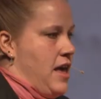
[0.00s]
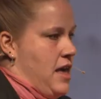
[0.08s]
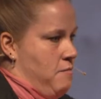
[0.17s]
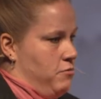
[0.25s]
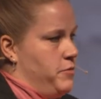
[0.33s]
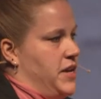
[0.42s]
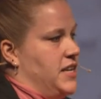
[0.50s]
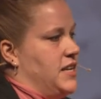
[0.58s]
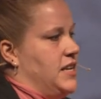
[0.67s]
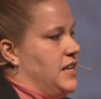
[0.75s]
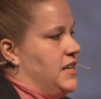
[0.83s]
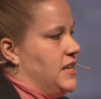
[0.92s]

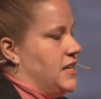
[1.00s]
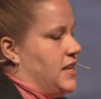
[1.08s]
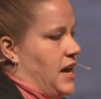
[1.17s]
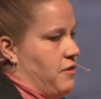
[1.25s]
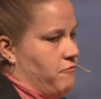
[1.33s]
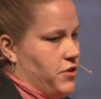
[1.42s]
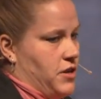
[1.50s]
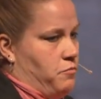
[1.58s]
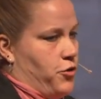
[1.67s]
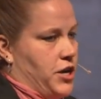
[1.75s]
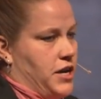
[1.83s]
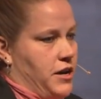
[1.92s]
implementing it, and really
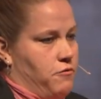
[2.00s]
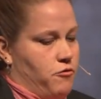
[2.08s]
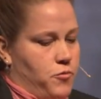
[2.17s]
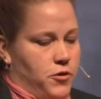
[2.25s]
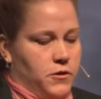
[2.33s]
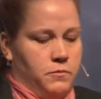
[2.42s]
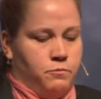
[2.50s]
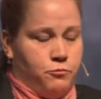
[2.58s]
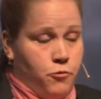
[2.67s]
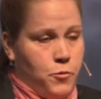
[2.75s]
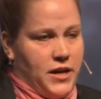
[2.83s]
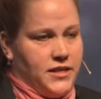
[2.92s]
bringing out
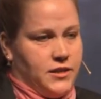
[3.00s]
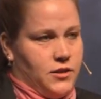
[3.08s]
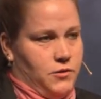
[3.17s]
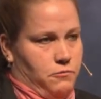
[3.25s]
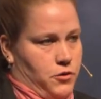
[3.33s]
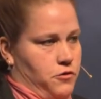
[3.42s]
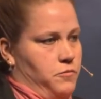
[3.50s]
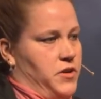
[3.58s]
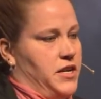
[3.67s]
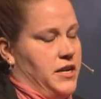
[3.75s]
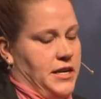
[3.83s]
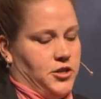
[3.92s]
robust
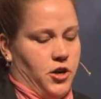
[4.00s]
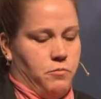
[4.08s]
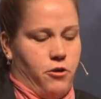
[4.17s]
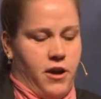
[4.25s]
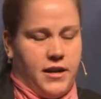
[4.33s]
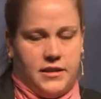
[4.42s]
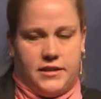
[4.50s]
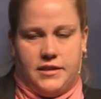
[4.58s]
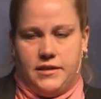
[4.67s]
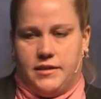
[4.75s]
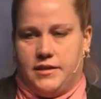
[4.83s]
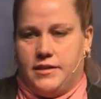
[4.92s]
recruitment and HR
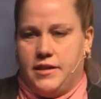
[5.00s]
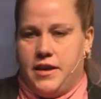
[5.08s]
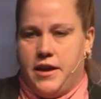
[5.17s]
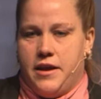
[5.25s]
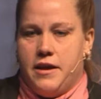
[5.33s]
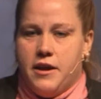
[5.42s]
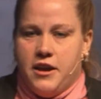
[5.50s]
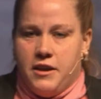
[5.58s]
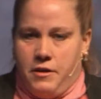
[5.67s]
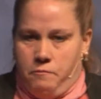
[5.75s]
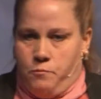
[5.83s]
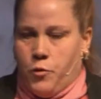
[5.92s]
practices,
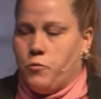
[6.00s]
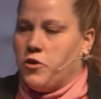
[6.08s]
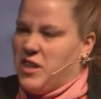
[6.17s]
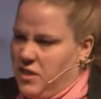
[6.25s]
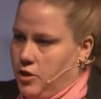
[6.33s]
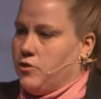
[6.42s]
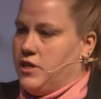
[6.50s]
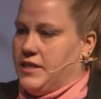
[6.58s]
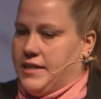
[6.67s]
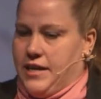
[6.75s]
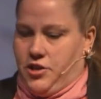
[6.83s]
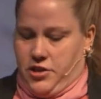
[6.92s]
but we're in the early
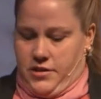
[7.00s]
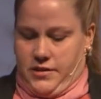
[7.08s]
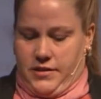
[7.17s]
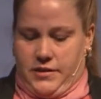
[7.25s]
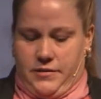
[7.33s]
stages.